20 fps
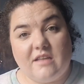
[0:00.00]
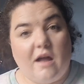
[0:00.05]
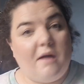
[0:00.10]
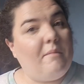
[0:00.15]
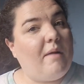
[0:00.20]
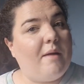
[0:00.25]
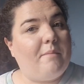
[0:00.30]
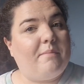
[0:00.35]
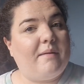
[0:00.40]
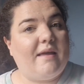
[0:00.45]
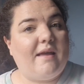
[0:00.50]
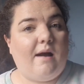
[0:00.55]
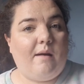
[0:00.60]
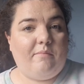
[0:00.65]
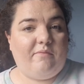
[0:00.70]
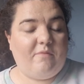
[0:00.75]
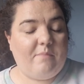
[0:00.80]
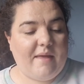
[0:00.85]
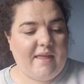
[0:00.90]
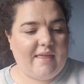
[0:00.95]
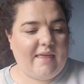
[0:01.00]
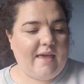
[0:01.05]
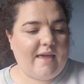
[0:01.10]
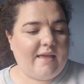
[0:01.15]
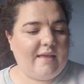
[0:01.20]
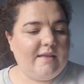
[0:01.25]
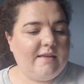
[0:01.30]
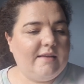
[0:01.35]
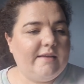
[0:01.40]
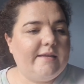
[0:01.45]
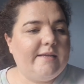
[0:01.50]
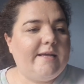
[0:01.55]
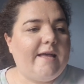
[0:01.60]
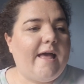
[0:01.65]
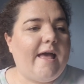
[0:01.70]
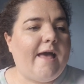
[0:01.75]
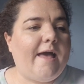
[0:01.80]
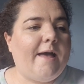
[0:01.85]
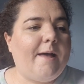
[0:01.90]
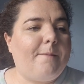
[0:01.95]
that I might be up for making.
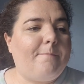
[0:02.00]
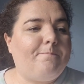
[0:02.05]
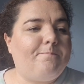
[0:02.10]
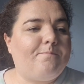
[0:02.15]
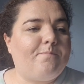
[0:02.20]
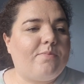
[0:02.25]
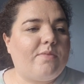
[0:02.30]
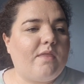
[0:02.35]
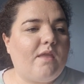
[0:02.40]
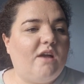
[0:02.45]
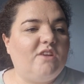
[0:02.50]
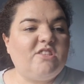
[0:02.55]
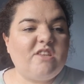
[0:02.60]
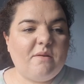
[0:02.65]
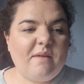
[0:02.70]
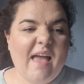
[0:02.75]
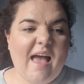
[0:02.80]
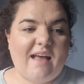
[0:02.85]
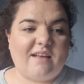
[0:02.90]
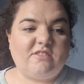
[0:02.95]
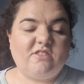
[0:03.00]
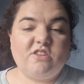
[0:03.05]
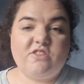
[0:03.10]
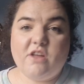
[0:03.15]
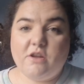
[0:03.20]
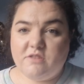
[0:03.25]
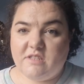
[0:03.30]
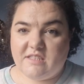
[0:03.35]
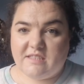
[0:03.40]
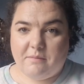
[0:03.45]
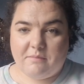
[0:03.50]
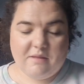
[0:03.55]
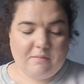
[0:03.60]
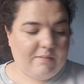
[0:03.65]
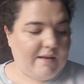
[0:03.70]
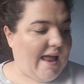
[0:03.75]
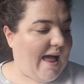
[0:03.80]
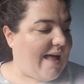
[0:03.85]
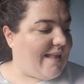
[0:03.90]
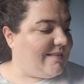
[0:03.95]
So yeah, so those are some of
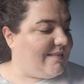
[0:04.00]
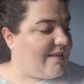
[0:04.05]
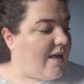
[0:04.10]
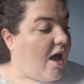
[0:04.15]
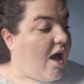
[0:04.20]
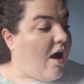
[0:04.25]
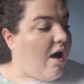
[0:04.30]
the plans.